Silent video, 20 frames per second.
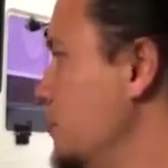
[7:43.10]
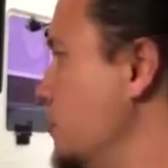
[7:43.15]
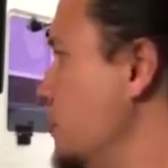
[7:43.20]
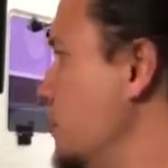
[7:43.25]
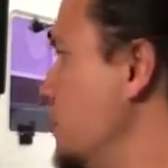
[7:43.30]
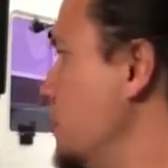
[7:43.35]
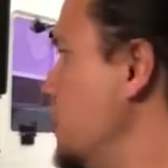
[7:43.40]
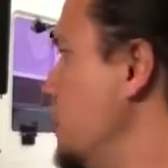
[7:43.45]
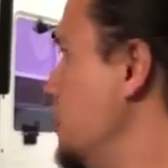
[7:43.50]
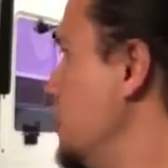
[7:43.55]

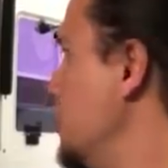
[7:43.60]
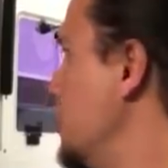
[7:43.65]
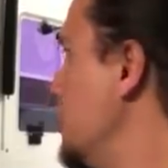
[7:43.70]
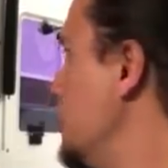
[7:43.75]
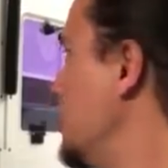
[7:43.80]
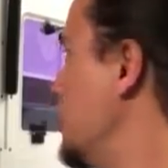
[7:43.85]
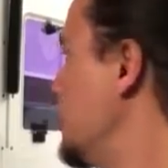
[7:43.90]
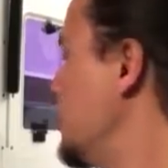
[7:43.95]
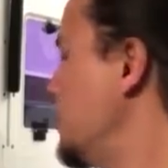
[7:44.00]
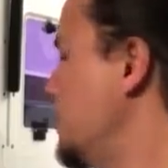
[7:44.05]

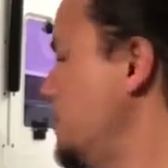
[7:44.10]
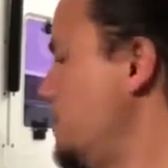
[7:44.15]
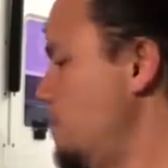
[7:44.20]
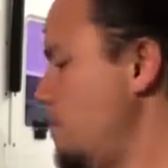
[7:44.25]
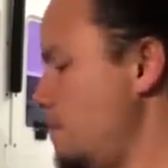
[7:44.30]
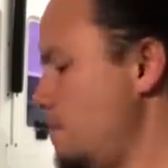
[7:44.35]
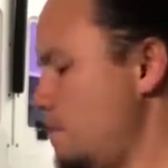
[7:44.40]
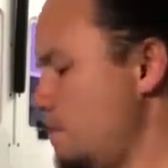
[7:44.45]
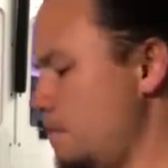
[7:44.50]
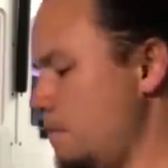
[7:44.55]

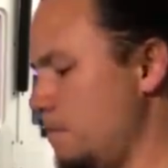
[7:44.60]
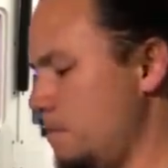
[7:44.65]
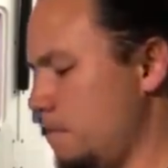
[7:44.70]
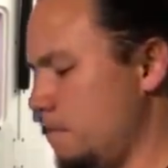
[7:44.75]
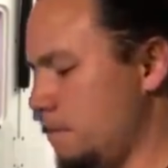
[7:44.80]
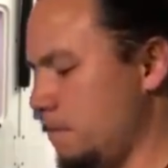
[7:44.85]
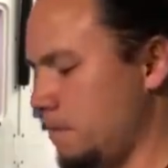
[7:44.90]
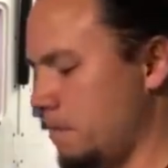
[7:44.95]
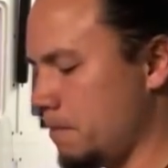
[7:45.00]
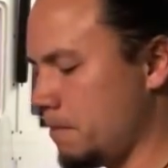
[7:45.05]

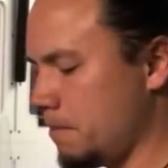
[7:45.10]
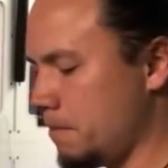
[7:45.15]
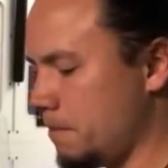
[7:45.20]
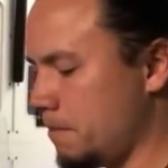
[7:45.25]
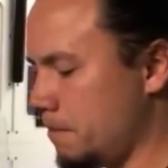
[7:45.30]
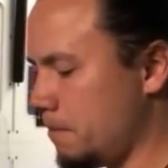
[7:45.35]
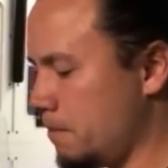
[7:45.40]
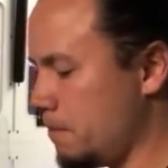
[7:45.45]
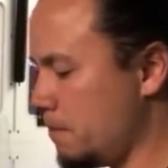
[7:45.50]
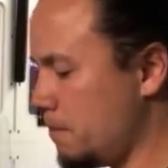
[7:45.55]

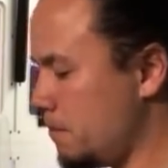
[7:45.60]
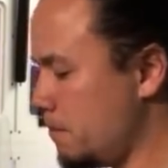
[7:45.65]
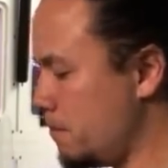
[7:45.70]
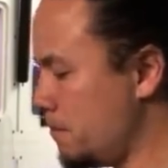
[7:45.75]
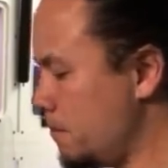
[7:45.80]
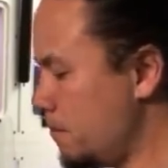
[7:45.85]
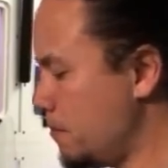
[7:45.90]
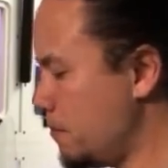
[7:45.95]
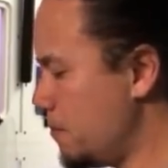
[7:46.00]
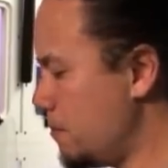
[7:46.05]

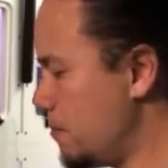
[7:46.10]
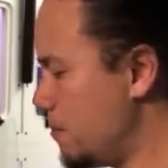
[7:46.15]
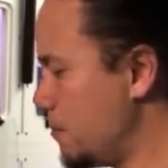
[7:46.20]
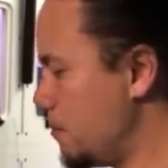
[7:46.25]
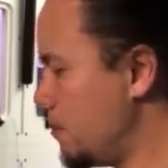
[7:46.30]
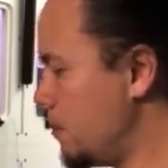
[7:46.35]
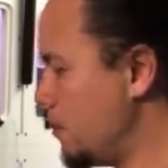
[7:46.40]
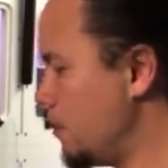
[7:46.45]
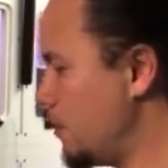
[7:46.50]
(no one is talking)